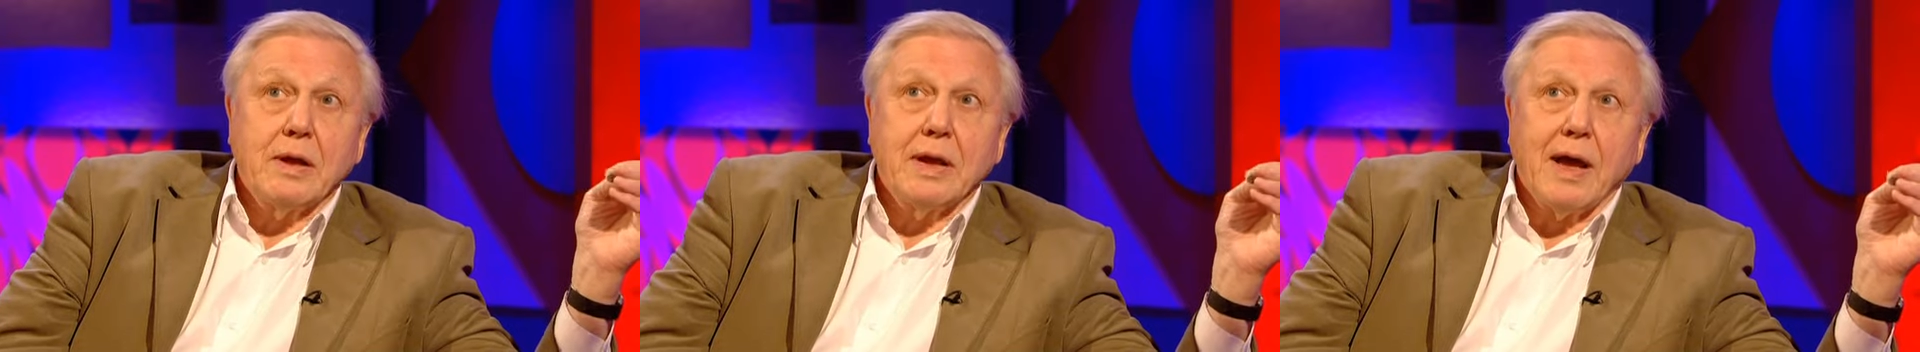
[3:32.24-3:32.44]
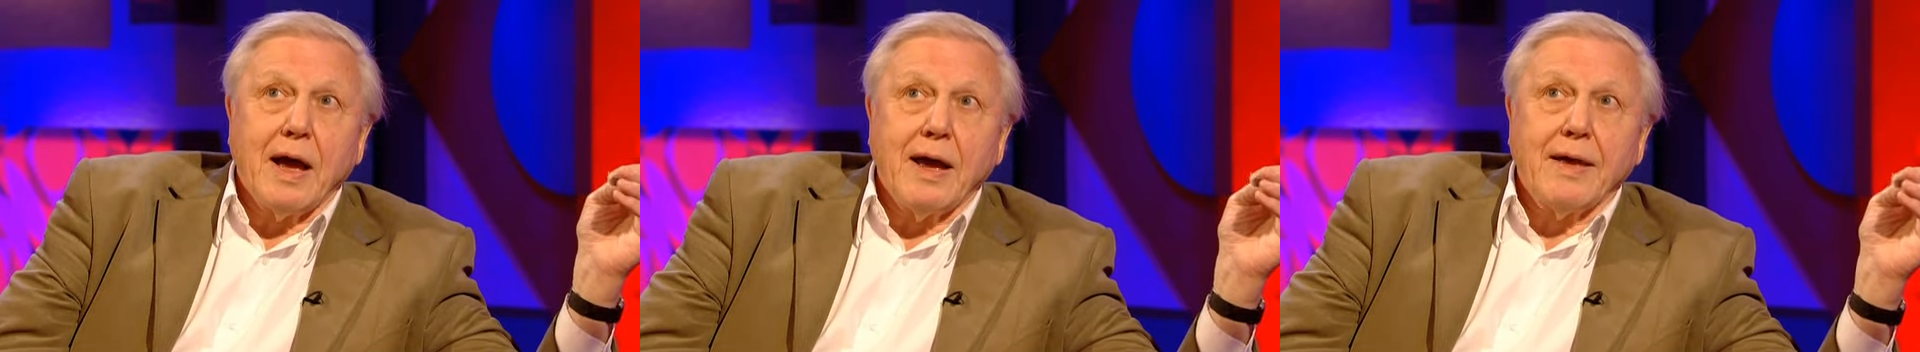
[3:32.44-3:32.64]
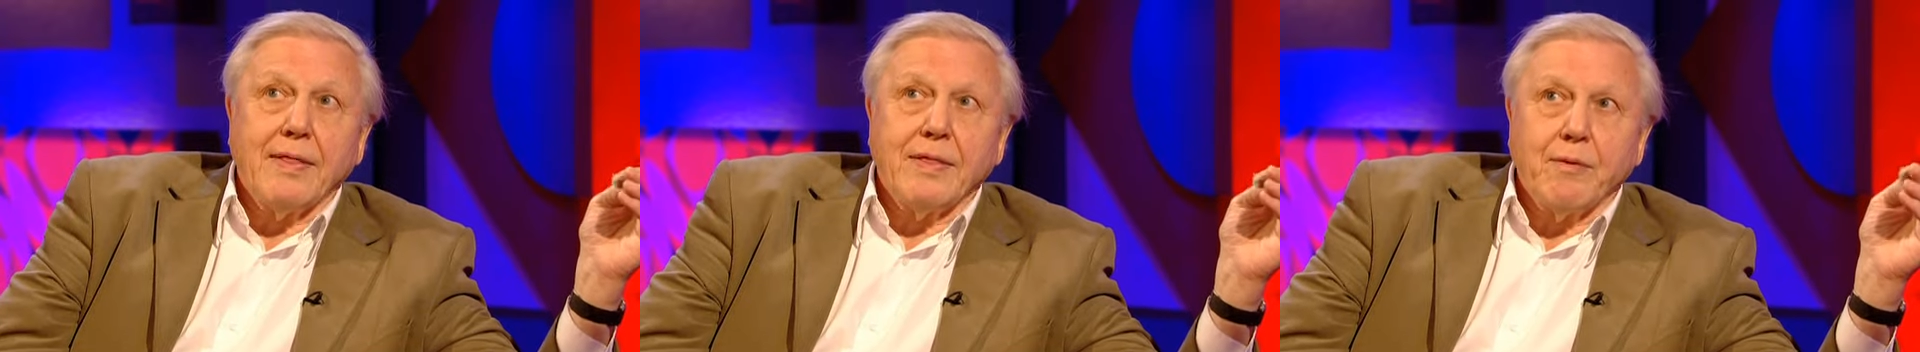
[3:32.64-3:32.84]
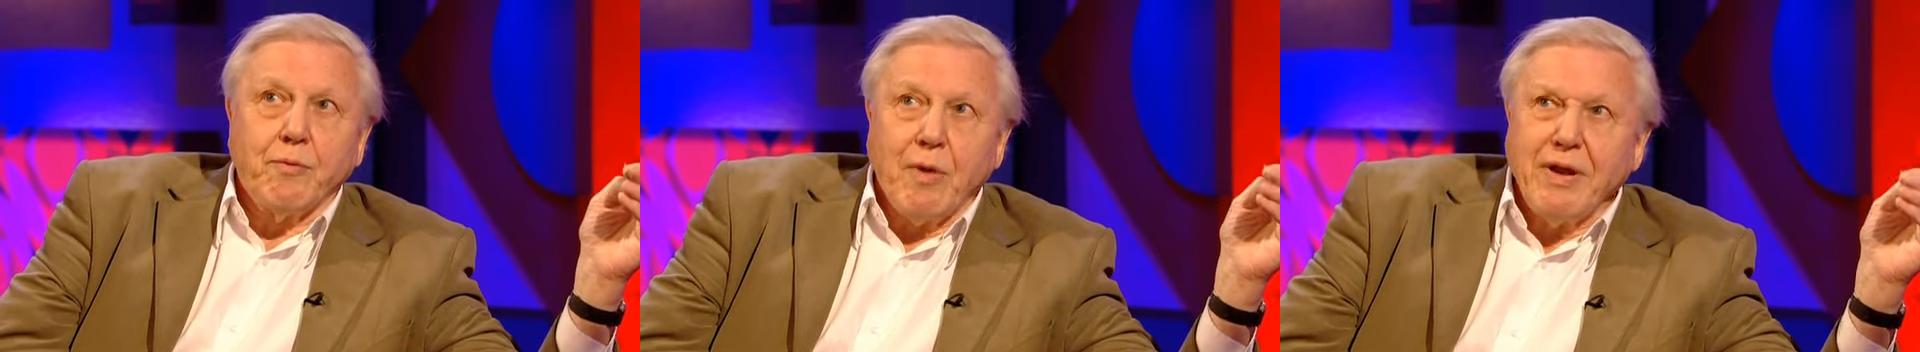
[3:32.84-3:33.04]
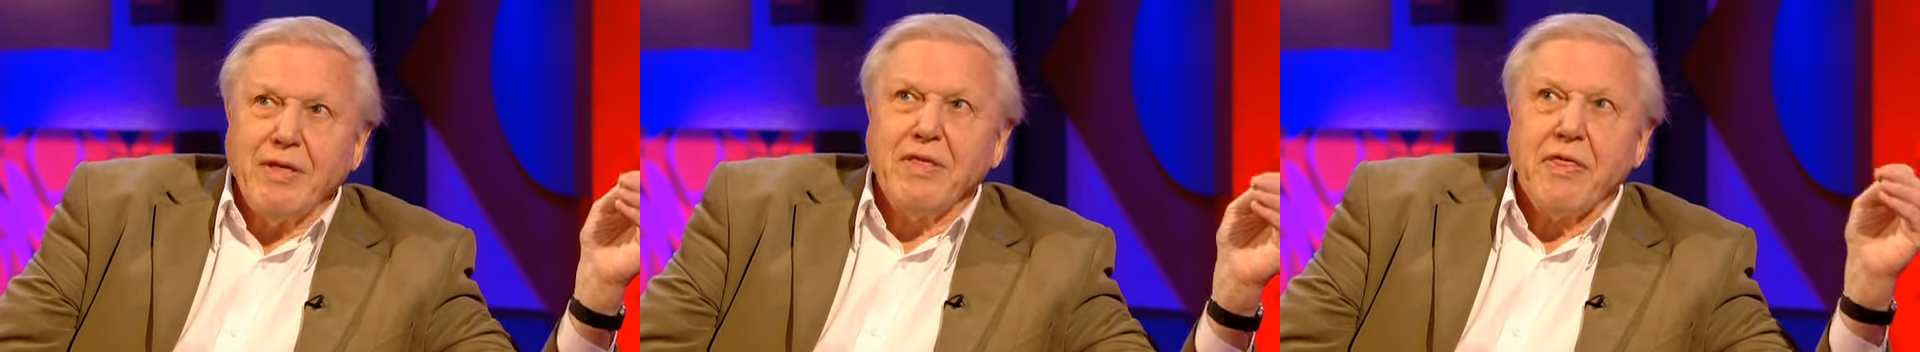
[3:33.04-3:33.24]
I,
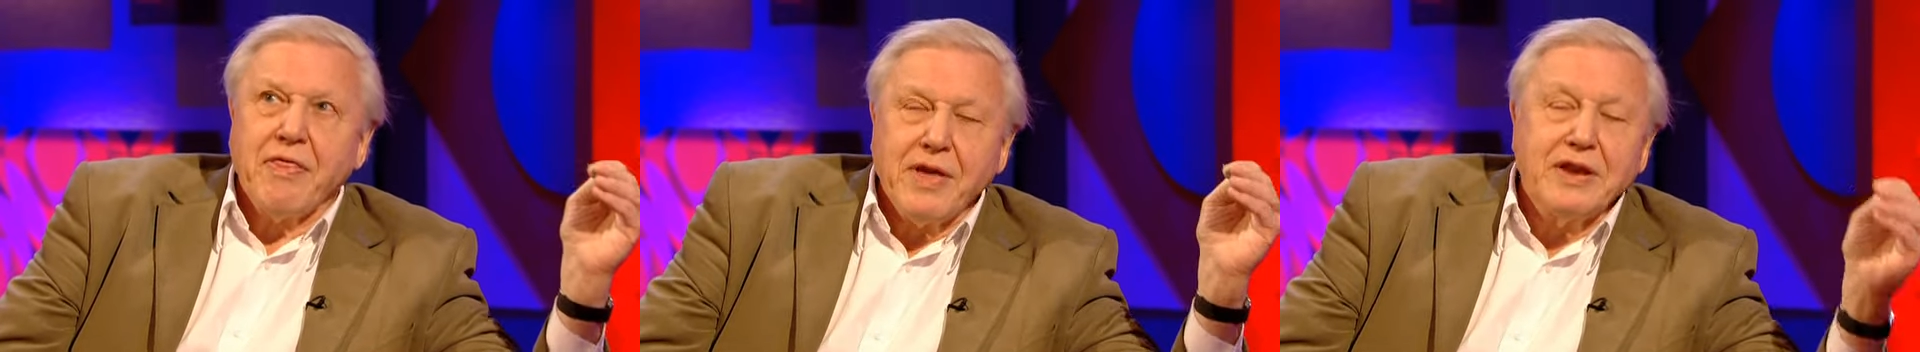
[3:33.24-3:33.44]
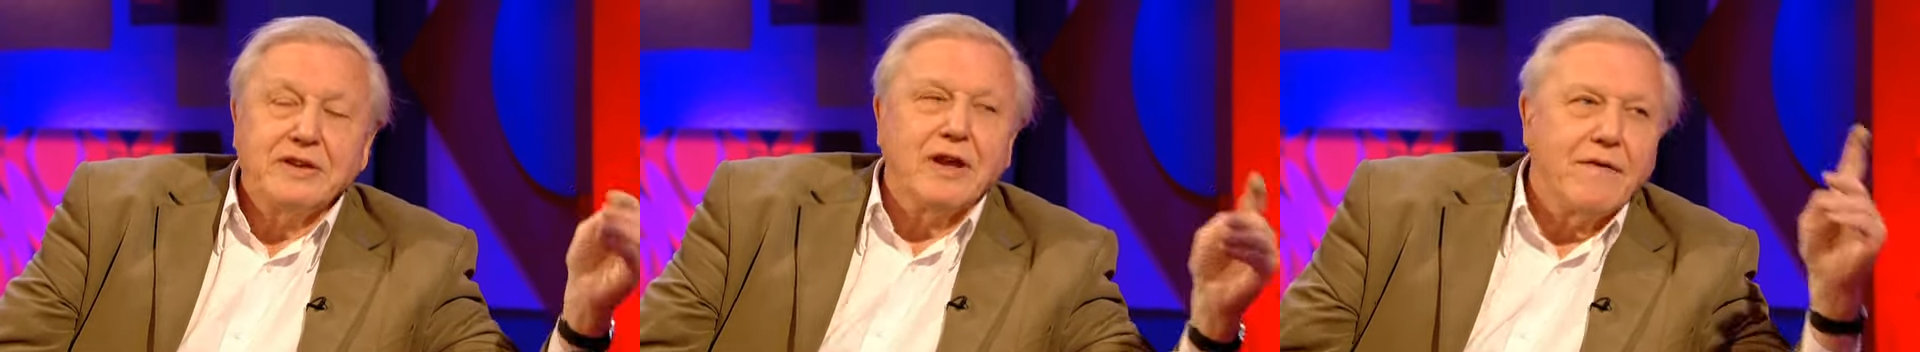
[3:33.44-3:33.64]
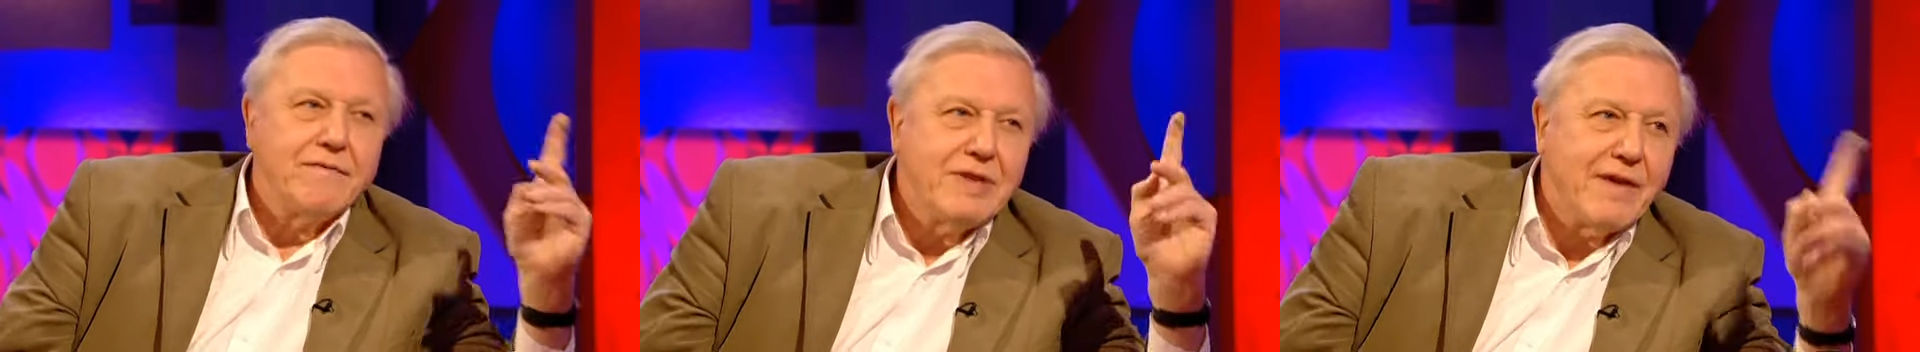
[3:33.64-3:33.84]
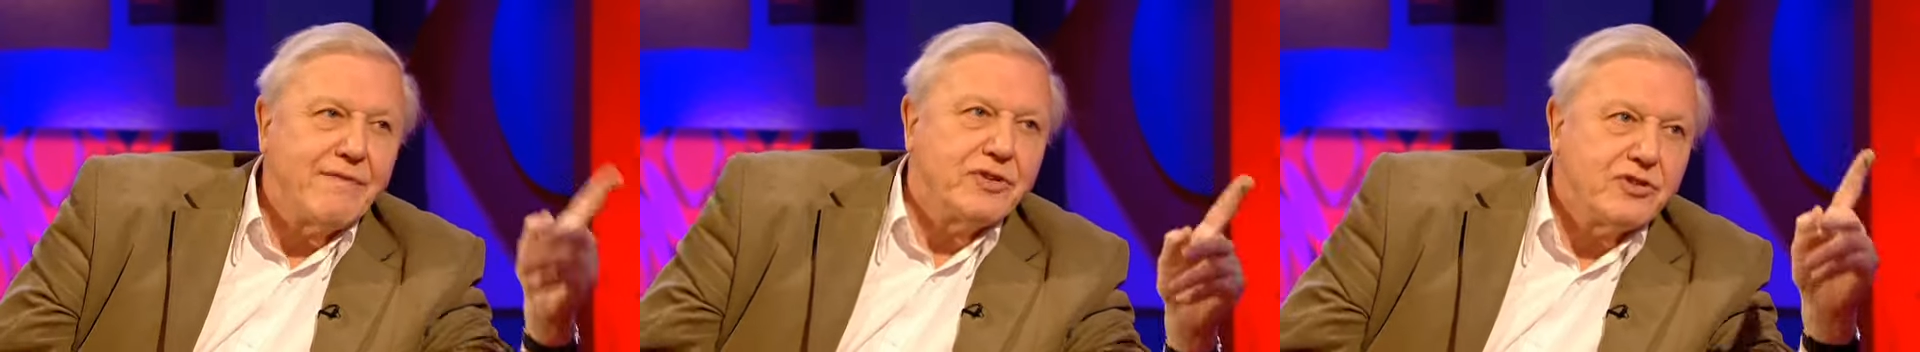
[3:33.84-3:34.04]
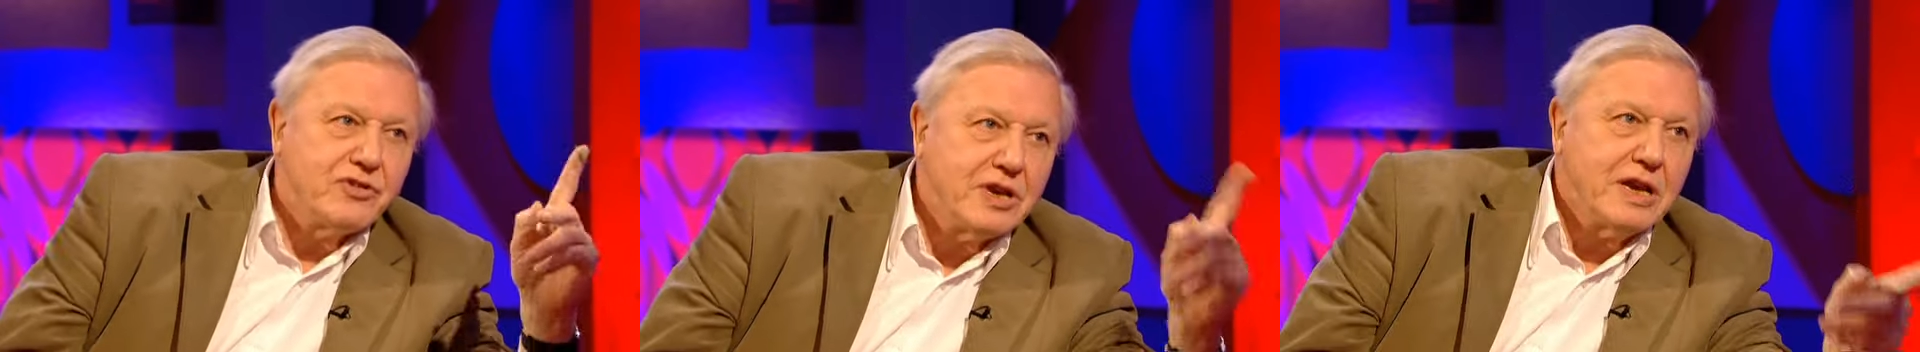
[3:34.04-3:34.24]
one of the things I've never
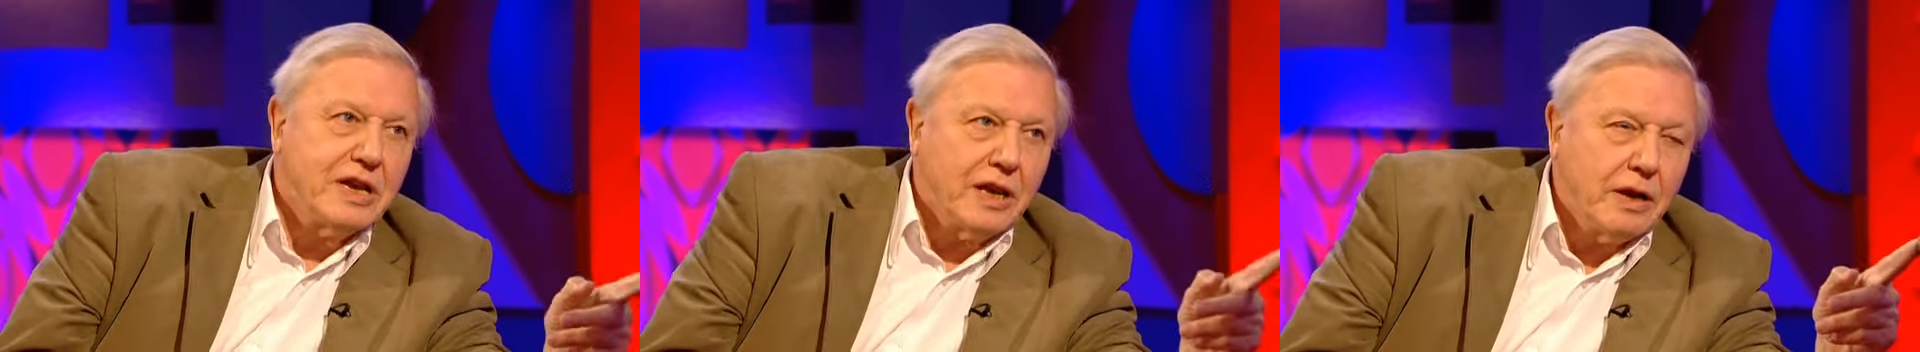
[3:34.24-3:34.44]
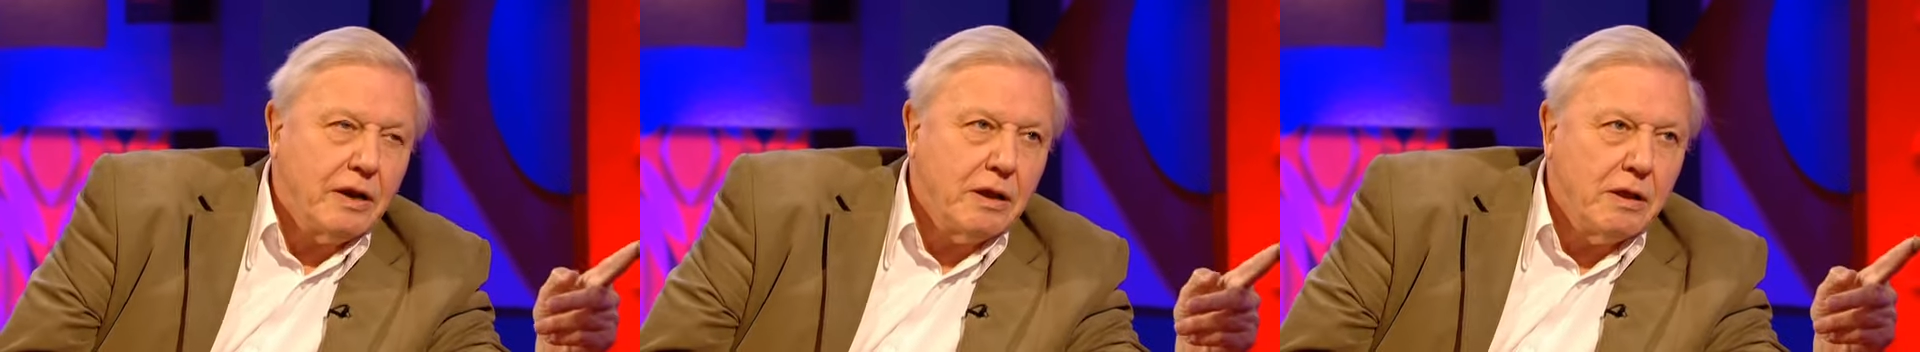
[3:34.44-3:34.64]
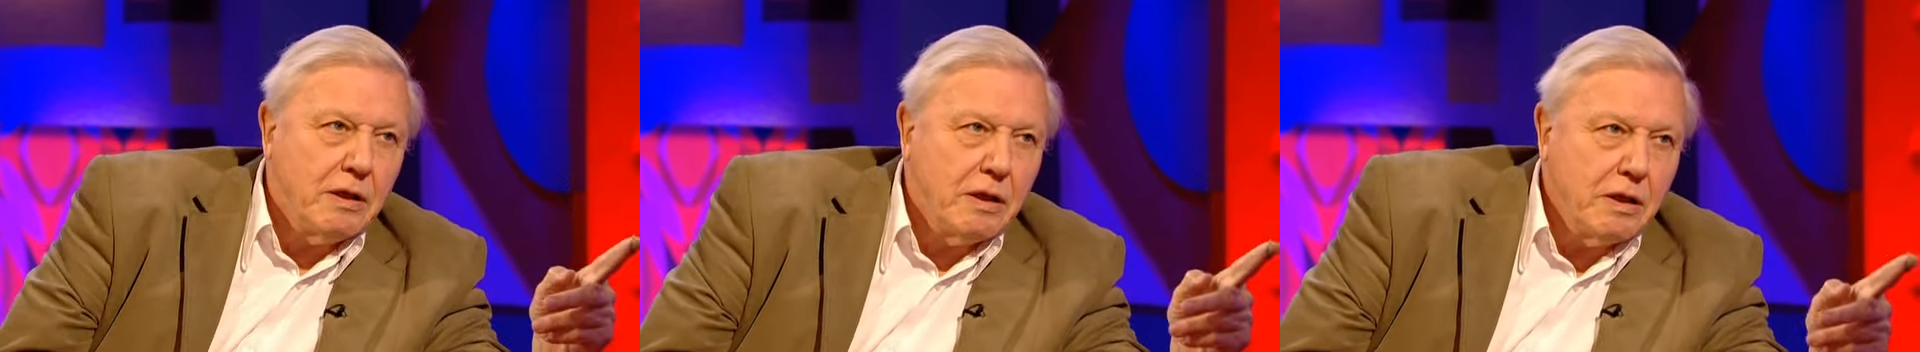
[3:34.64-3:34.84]
seen